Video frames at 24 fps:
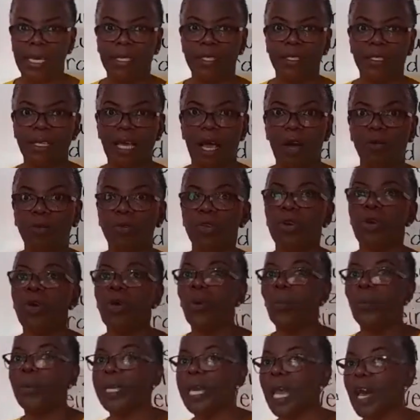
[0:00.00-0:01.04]
sound.
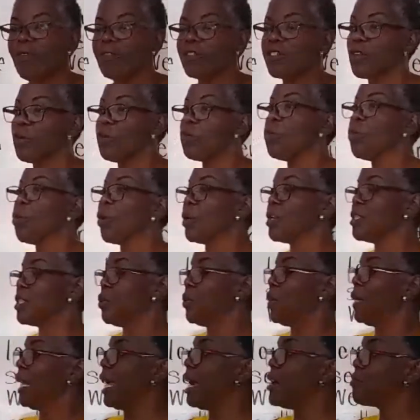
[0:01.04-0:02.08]
We have some words that
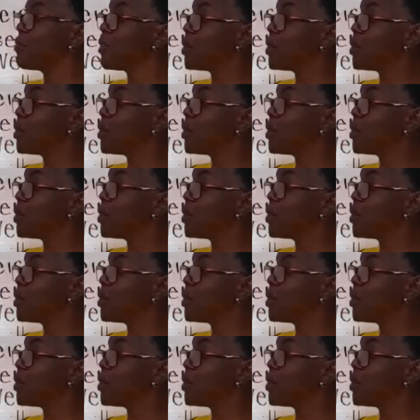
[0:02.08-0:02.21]
will have a